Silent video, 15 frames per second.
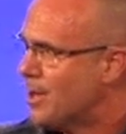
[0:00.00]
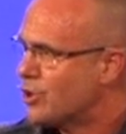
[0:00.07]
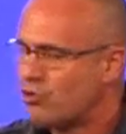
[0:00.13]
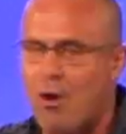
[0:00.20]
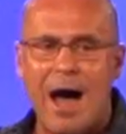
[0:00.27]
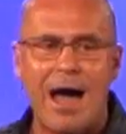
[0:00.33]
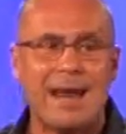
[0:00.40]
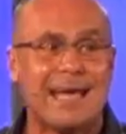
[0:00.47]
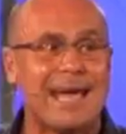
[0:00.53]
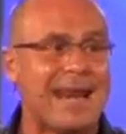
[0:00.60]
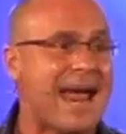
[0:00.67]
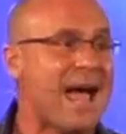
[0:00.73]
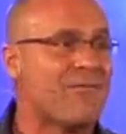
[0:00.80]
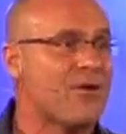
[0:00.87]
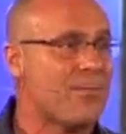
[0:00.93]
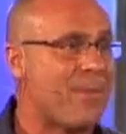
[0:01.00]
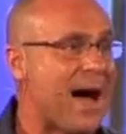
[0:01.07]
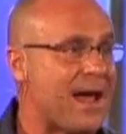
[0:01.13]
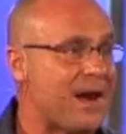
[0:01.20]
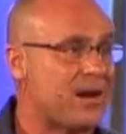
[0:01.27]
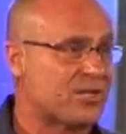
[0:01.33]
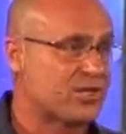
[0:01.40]
trying to get
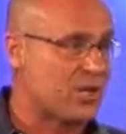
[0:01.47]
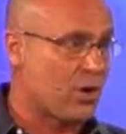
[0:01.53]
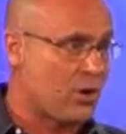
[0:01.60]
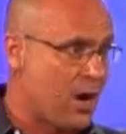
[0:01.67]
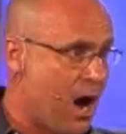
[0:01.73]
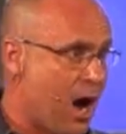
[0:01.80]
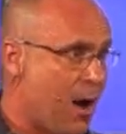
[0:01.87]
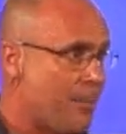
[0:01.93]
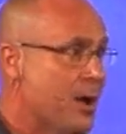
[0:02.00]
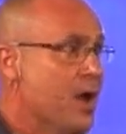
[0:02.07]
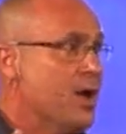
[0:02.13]
everybody to succumb